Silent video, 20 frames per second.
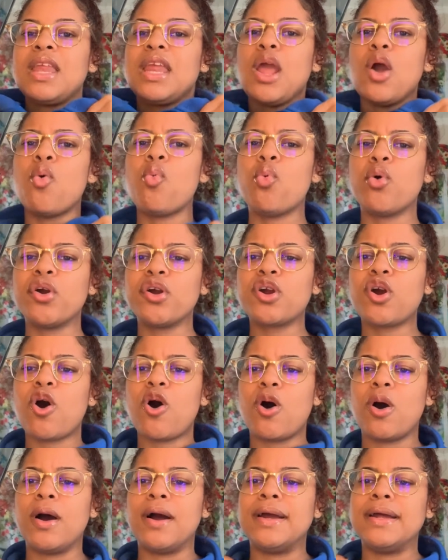work
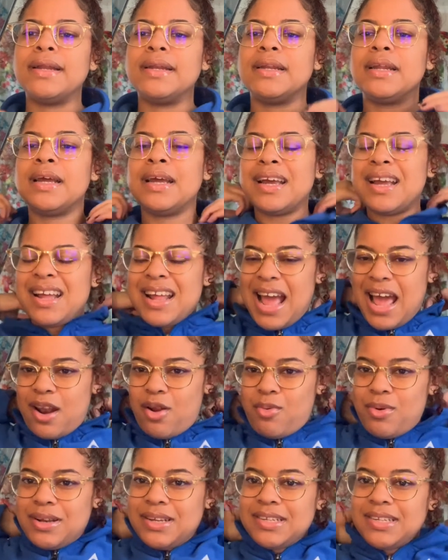on, I
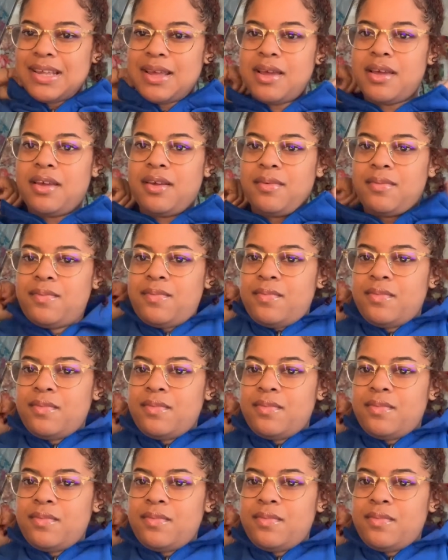don't want to say